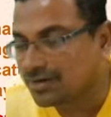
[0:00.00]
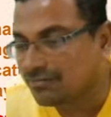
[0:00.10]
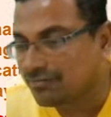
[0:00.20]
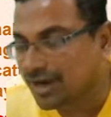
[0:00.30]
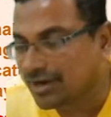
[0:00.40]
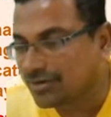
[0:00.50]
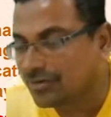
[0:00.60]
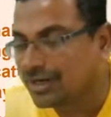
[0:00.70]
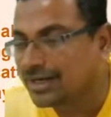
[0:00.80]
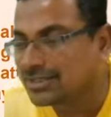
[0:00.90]

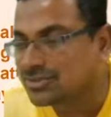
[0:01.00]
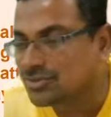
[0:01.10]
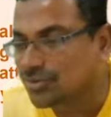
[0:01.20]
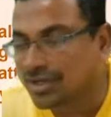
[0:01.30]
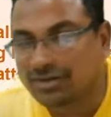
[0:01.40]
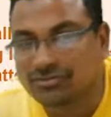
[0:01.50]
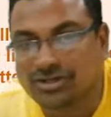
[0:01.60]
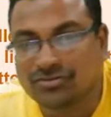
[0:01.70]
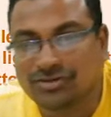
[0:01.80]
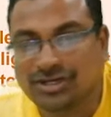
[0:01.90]
refractive index don't have
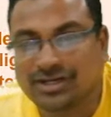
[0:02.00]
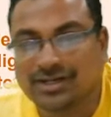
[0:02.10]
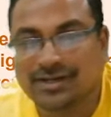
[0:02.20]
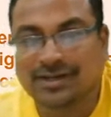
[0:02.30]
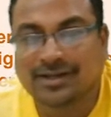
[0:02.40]
the unit.